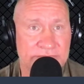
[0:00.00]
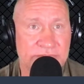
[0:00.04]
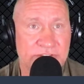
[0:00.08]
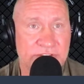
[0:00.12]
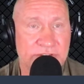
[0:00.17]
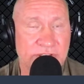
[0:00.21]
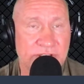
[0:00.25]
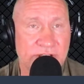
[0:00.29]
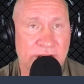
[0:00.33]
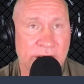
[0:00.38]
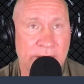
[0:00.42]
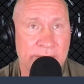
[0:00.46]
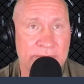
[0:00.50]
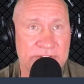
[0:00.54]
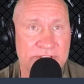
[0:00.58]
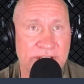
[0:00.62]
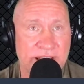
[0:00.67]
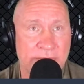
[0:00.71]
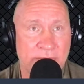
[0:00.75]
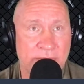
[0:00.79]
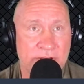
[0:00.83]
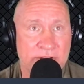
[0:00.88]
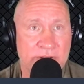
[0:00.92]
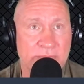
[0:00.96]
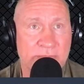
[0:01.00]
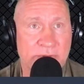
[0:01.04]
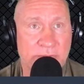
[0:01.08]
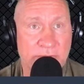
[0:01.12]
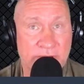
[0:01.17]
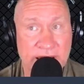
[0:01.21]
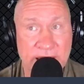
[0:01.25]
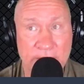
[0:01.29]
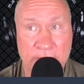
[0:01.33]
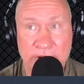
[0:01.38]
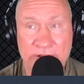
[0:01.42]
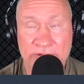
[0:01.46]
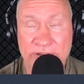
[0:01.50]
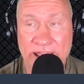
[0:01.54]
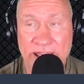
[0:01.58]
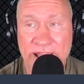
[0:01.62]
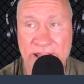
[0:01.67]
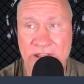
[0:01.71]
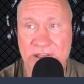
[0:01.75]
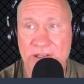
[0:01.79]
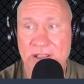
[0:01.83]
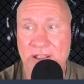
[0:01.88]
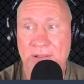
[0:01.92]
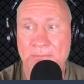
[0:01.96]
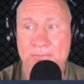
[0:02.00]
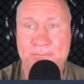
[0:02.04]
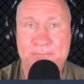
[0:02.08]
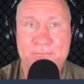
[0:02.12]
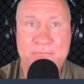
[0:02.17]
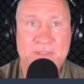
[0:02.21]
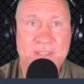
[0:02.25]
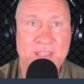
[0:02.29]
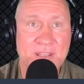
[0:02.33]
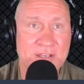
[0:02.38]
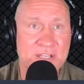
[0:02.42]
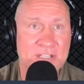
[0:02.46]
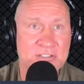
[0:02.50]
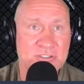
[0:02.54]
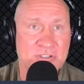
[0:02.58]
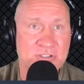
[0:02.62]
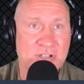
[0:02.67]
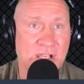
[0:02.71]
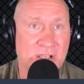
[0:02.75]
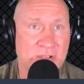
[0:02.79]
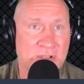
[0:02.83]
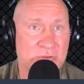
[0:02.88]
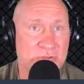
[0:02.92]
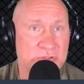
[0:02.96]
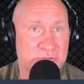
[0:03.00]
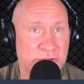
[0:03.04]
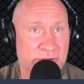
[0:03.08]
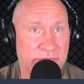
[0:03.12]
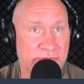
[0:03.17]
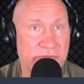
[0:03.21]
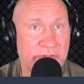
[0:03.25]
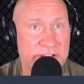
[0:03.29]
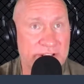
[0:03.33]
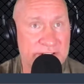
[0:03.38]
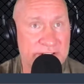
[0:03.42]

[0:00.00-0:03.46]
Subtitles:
garbage came with him. But we've had Ken Hitchcock, who's good friends